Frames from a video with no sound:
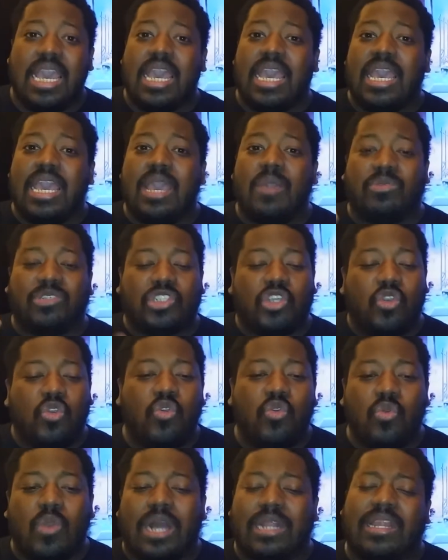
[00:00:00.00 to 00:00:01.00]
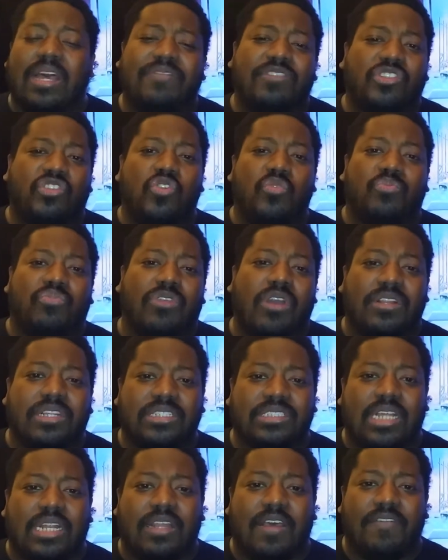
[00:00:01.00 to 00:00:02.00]
It was cool. I love the two brothers.
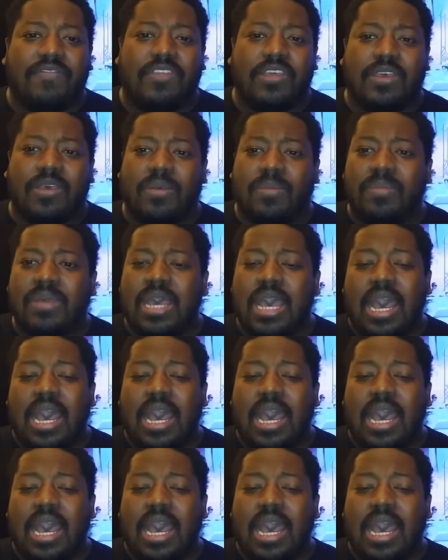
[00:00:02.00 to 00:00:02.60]
I love them.